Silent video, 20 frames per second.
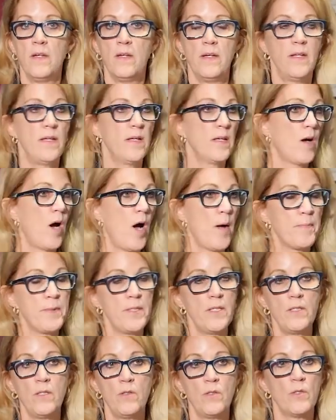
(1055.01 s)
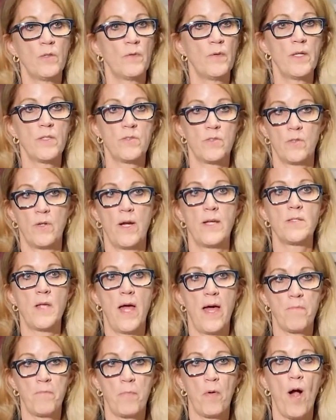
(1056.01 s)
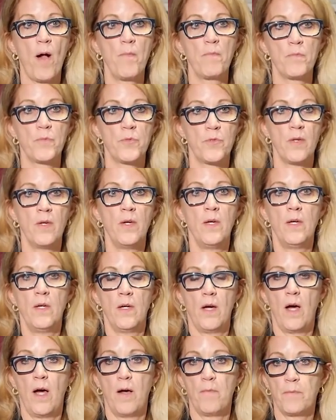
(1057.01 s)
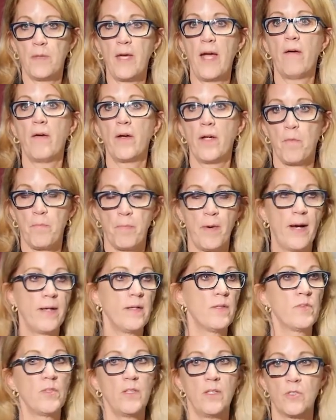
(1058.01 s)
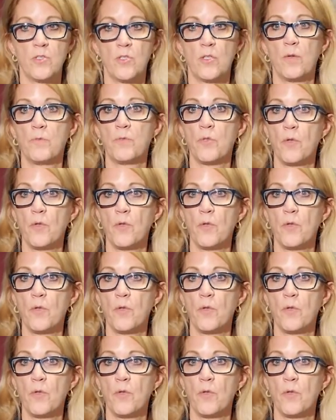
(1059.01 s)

an incompetent uterus or has had problems carrying a pregnancy to term.